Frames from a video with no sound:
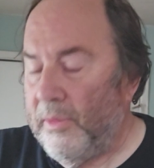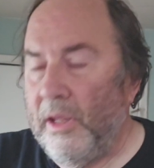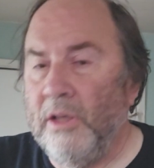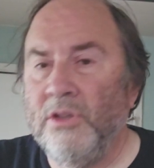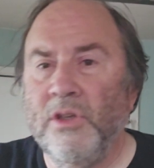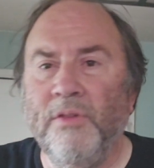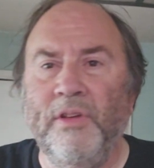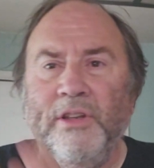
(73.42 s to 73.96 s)

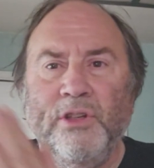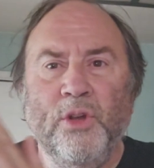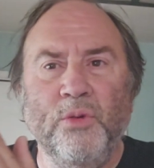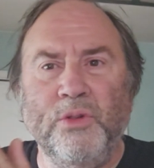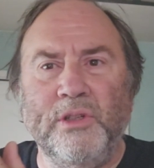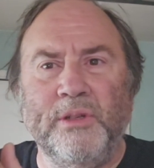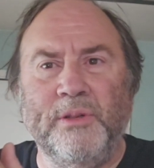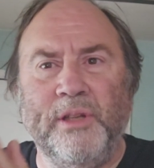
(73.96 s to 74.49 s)
So I've had
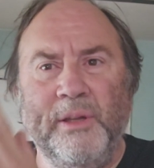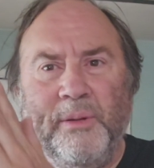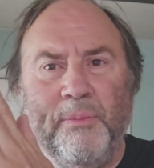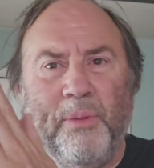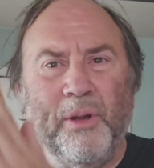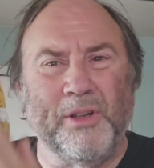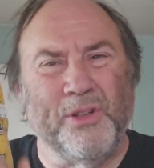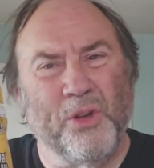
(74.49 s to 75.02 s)

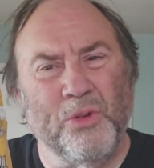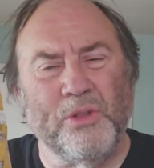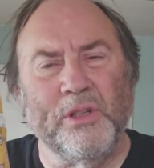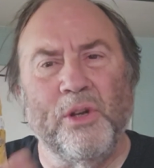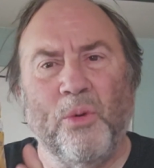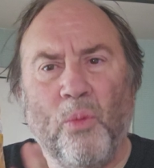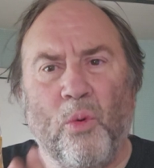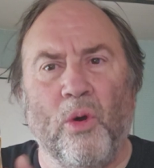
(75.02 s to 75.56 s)
probably
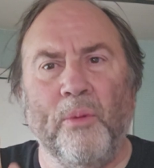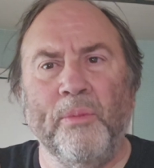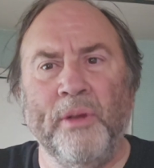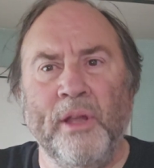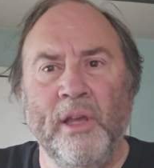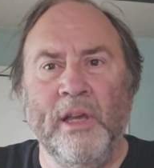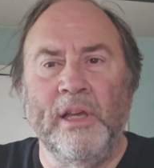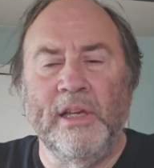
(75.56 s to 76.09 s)
toasted or warmed
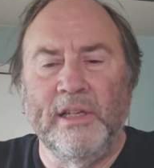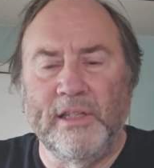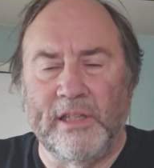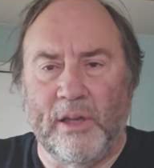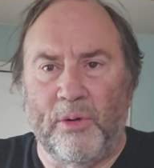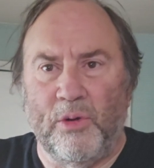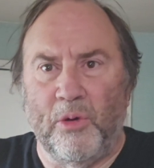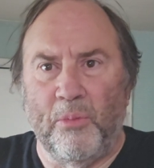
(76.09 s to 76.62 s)

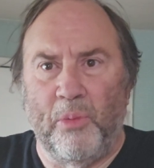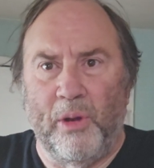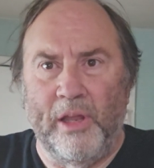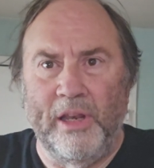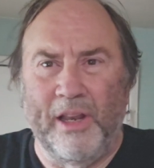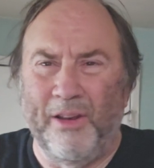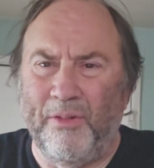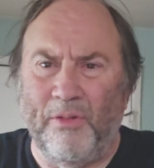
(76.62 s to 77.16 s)
sourdough
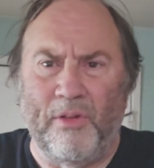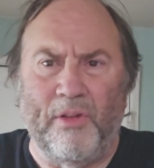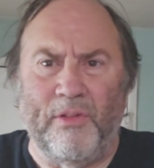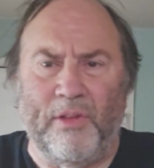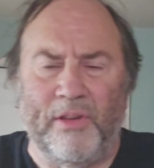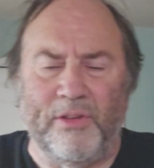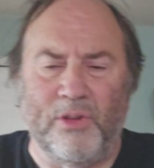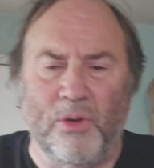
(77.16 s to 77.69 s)
bread. I don't know if
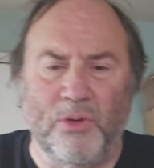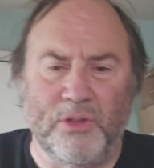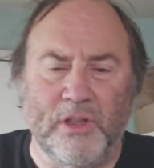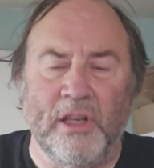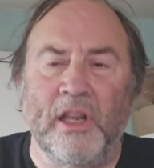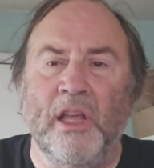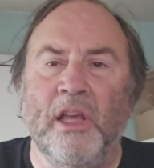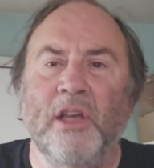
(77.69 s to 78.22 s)
I had
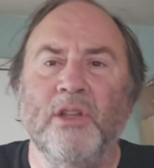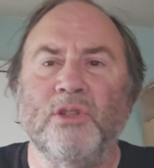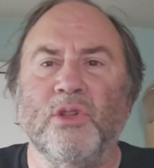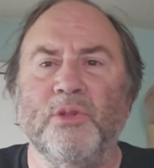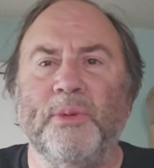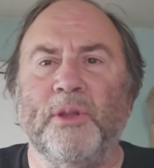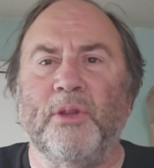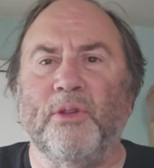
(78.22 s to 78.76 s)
toasted. So
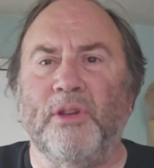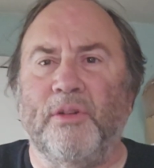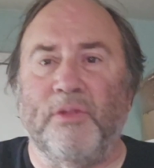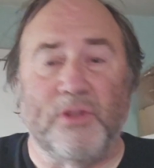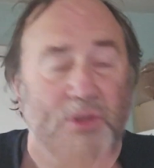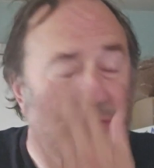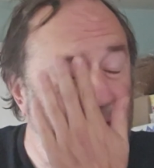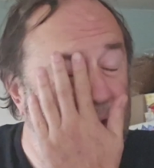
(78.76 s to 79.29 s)
it's a little
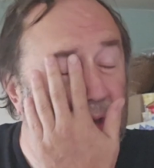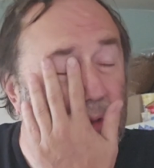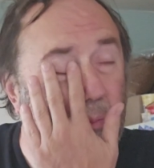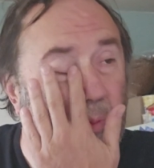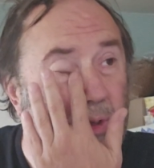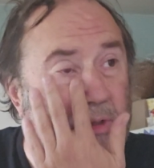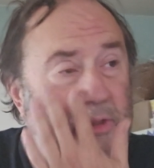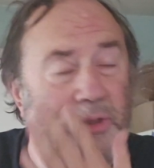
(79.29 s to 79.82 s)
different. So the other
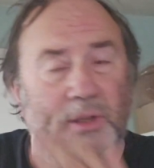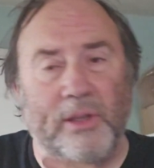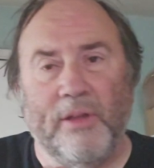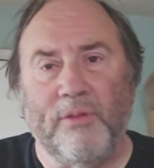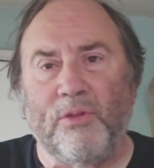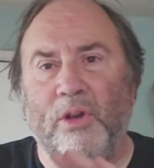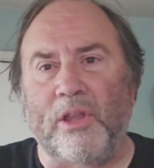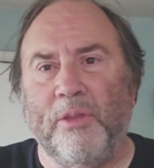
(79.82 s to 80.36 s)
breads that
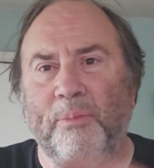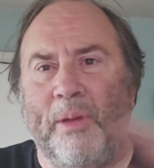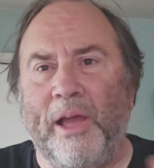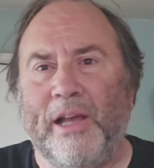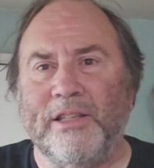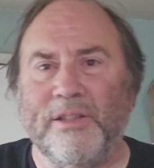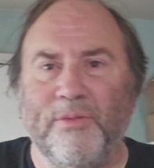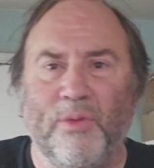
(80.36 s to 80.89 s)
I've tried in the
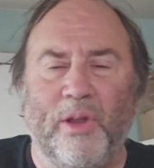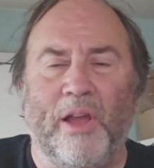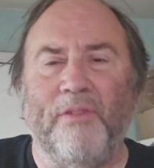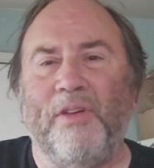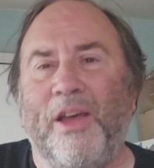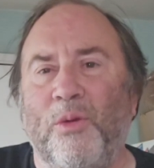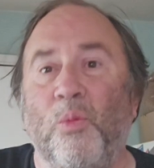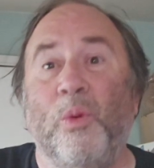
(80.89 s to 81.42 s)
past, I've
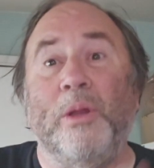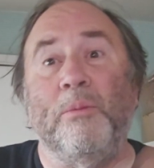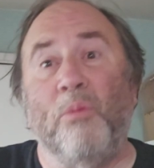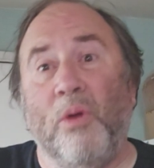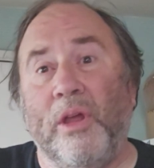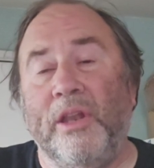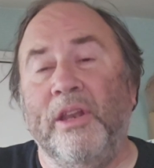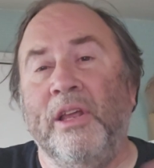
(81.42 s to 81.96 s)
had wheat
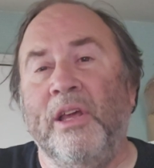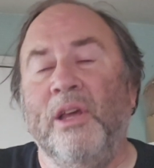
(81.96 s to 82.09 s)
bread,